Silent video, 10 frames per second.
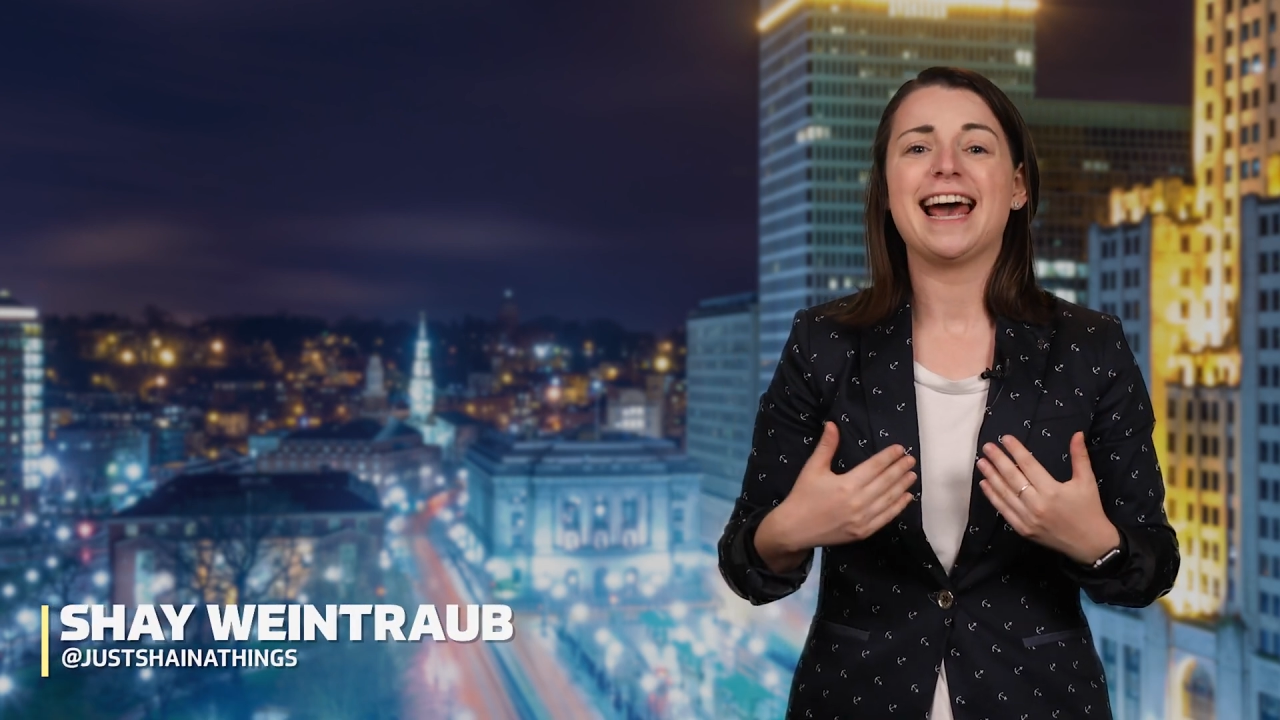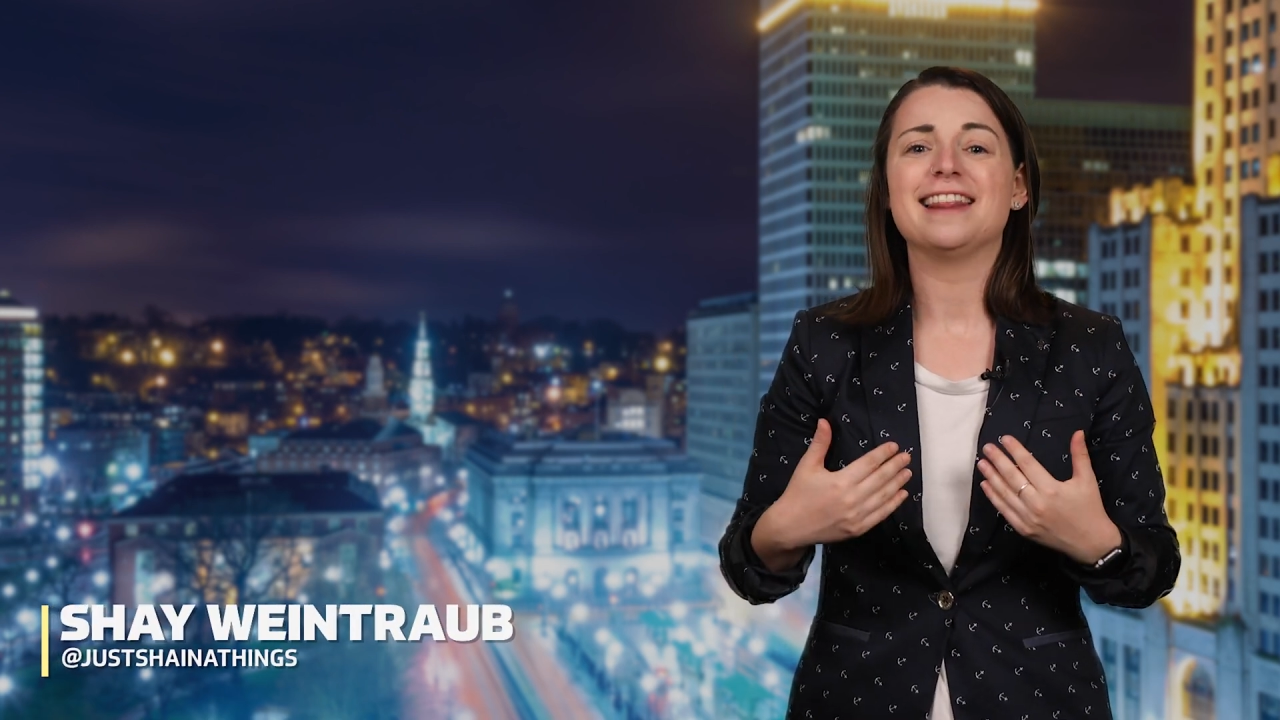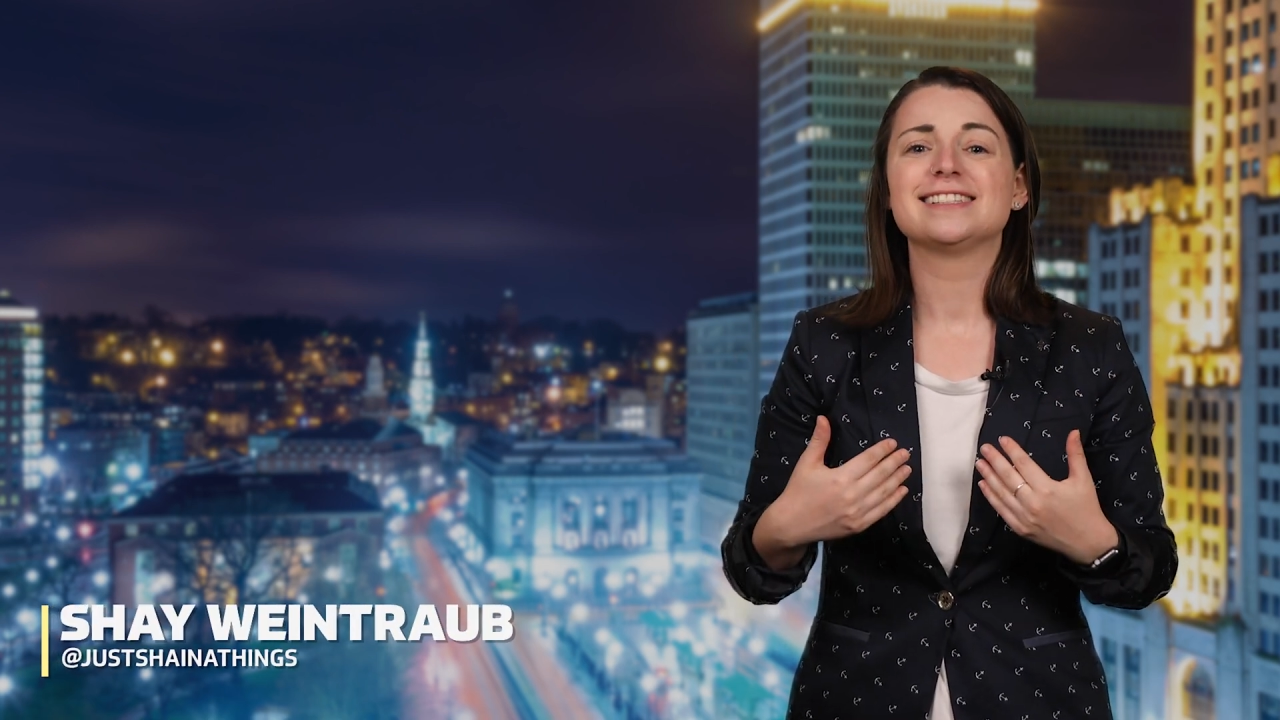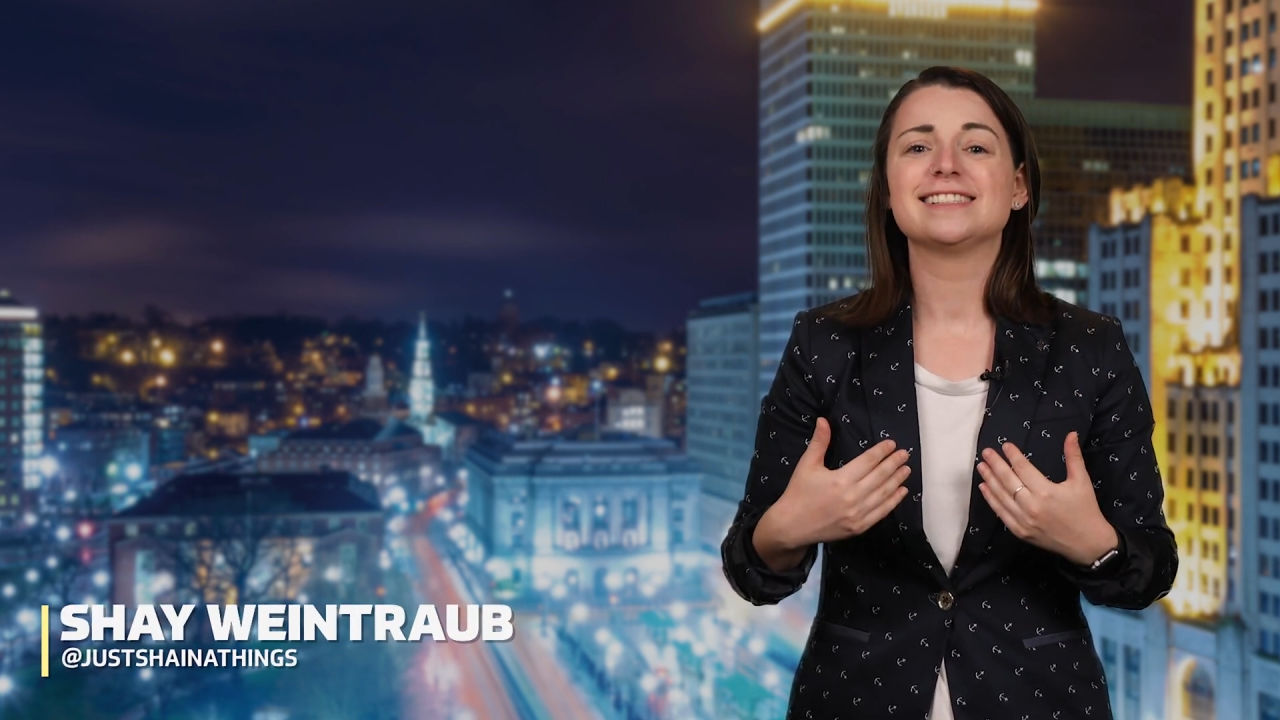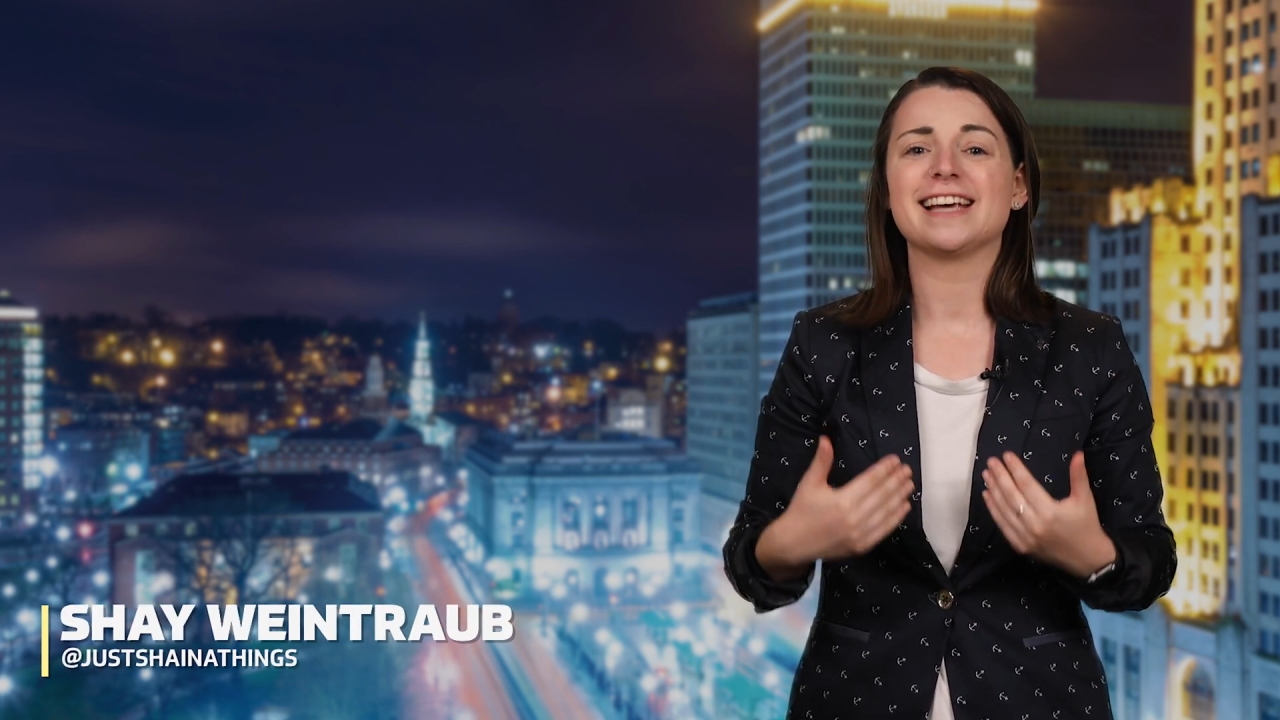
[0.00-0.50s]

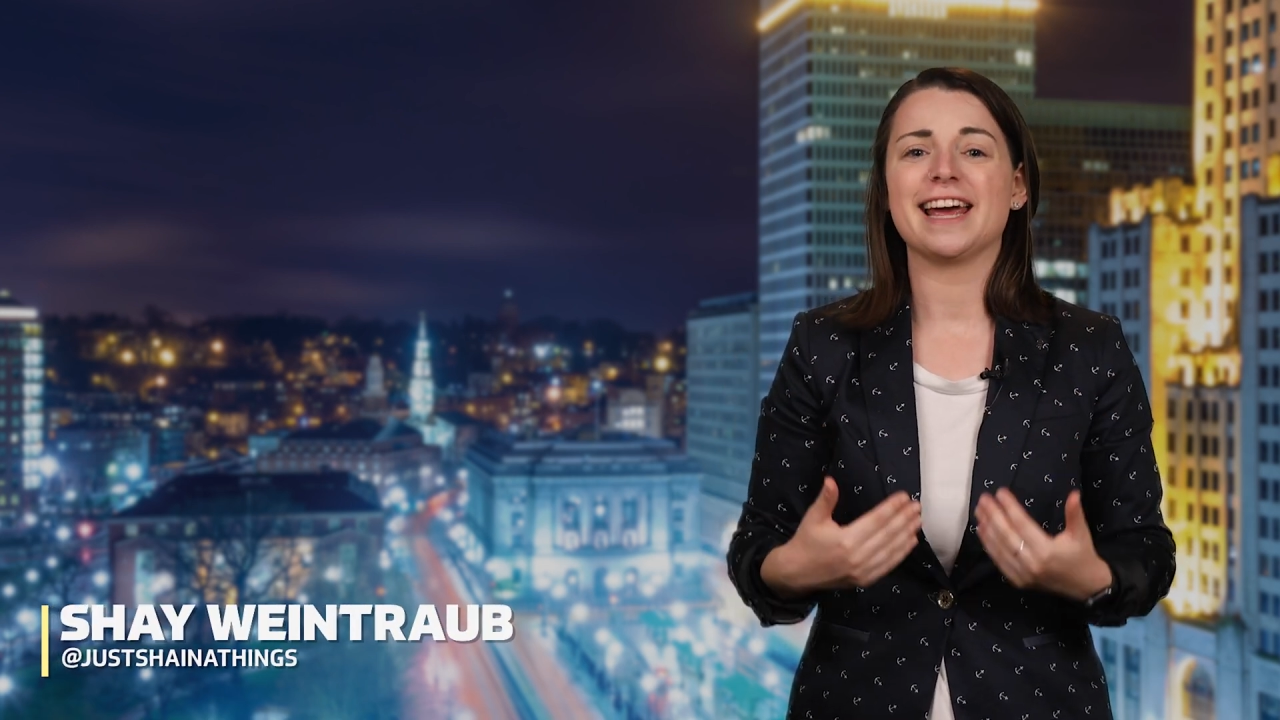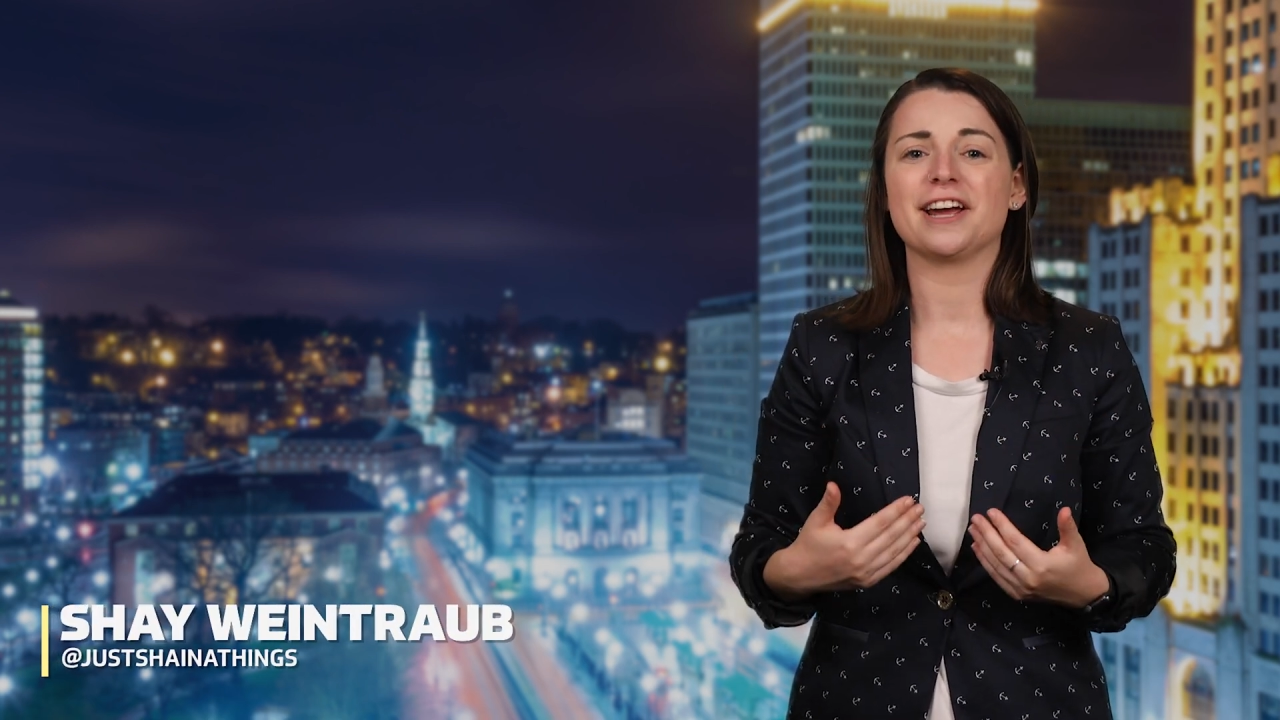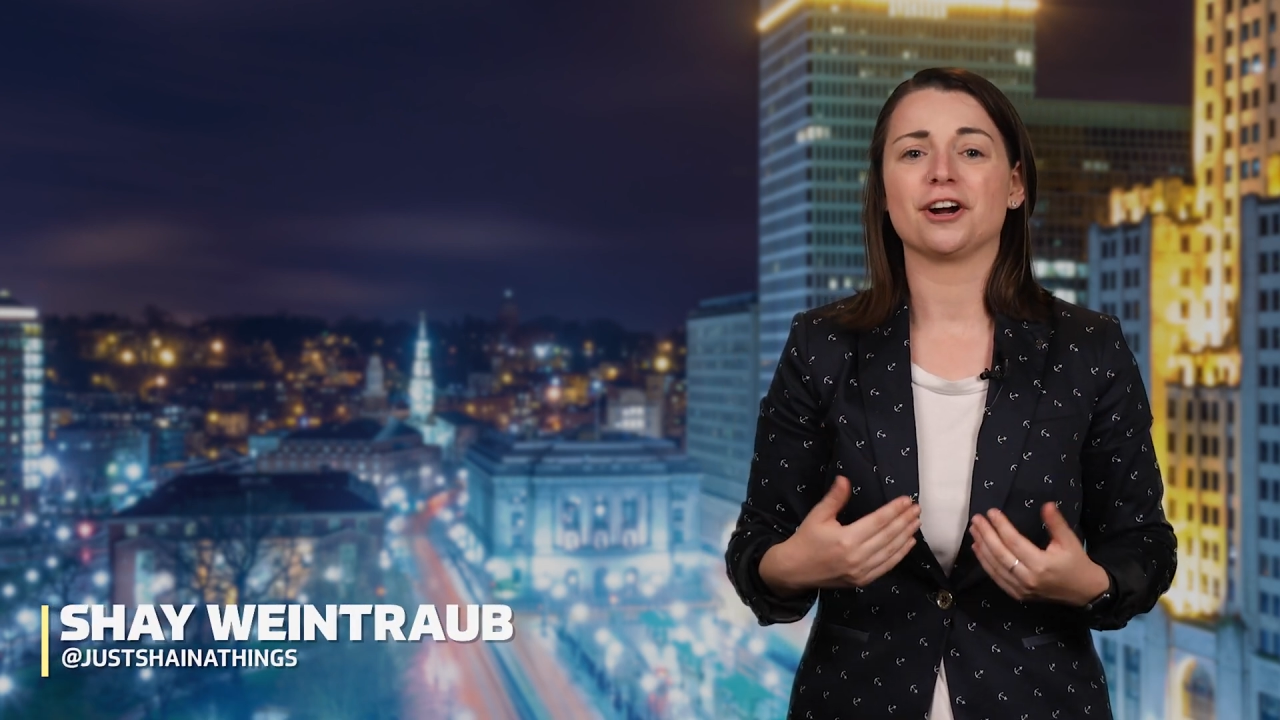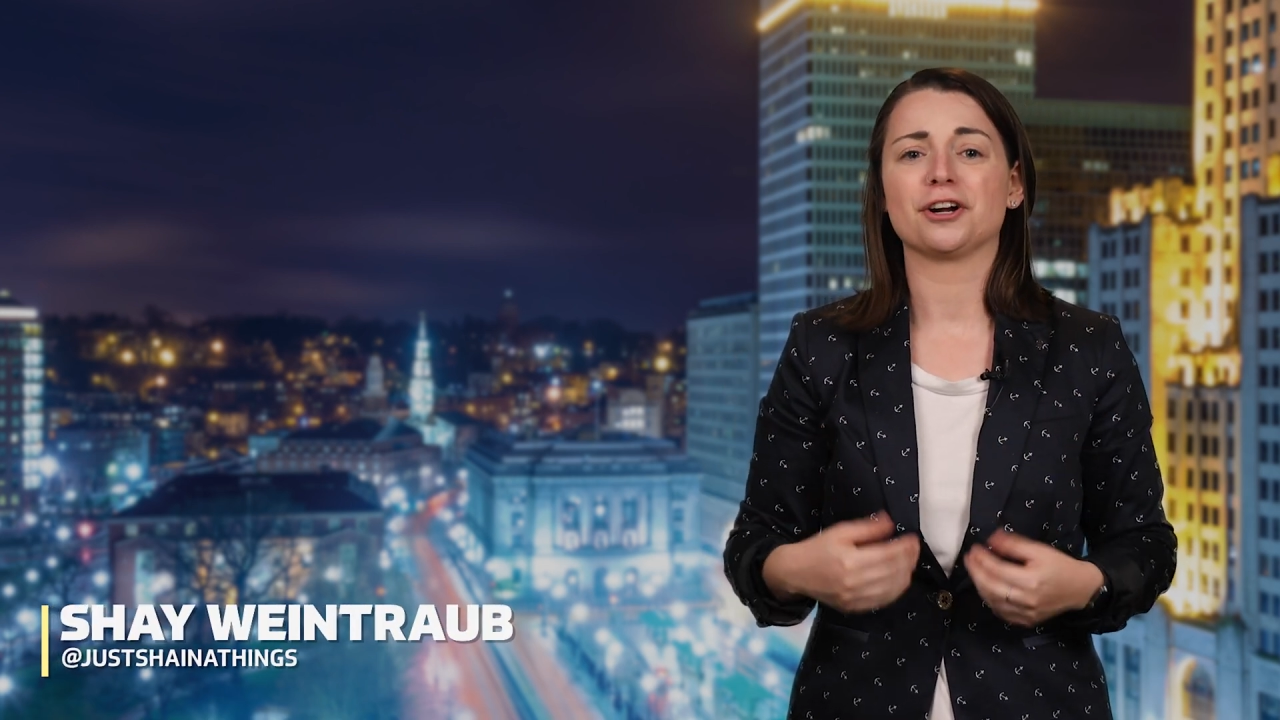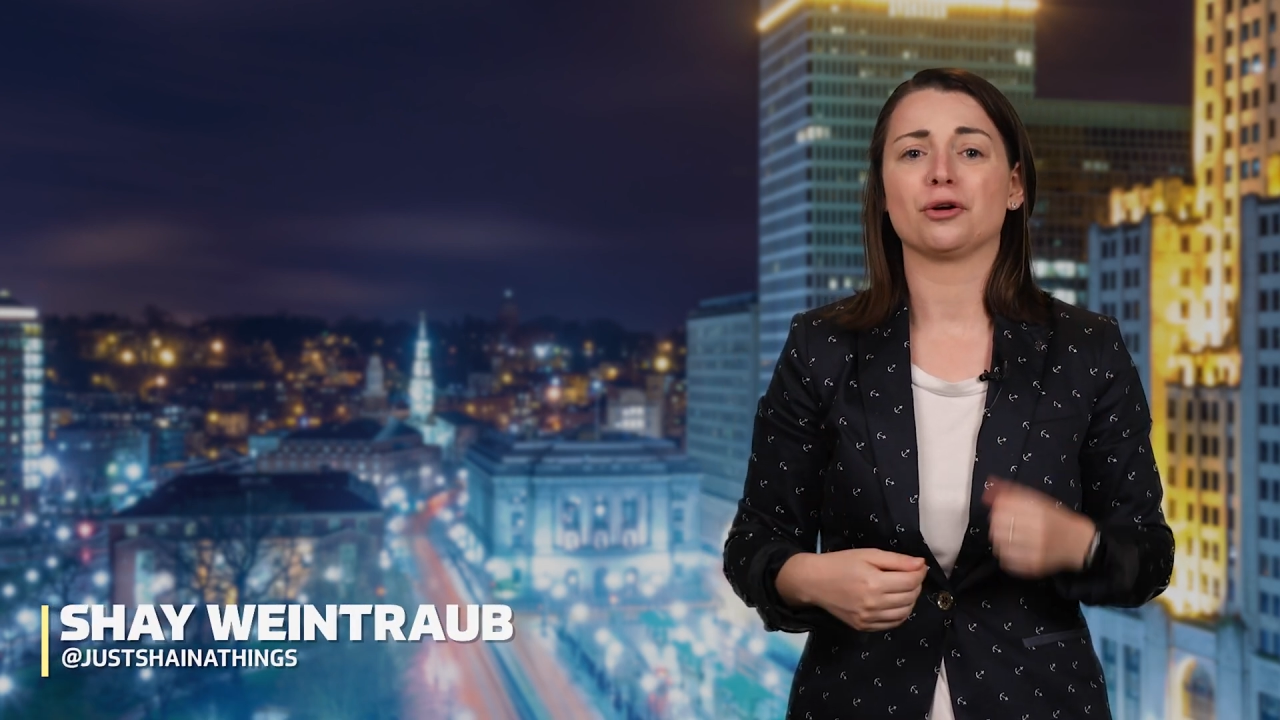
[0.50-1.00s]
And this is Anchored,